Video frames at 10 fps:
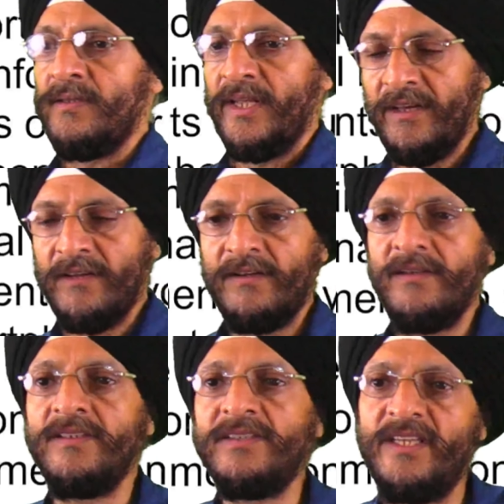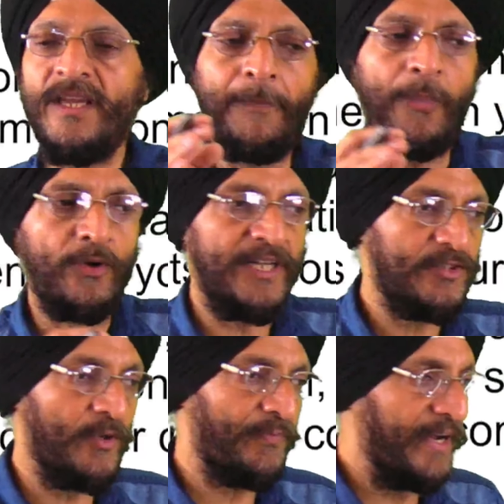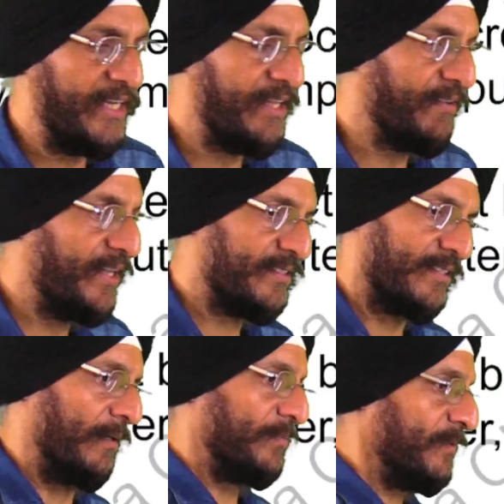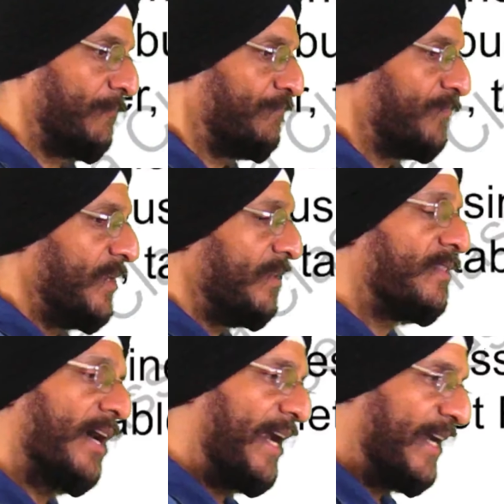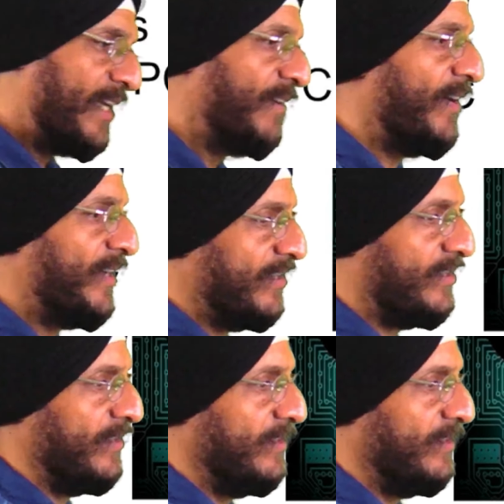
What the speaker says: Here, the importance of antivirus comes. The antivirus